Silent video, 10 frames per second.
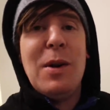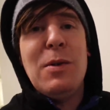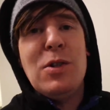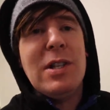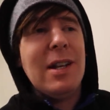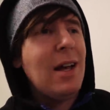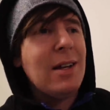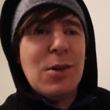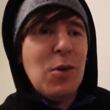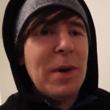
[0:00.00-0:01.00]
And he was just like, nah,
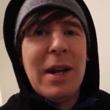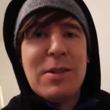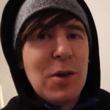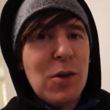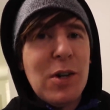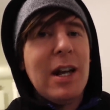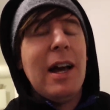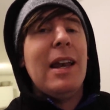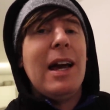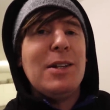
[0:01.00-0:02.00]
it's cool, man, it's all good.
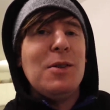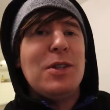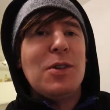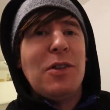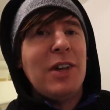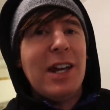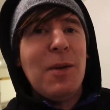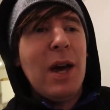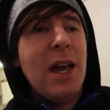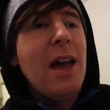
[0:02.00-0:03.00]
I like doing this sort of thing
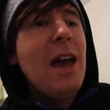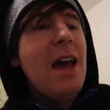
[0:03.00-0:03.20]
anyway.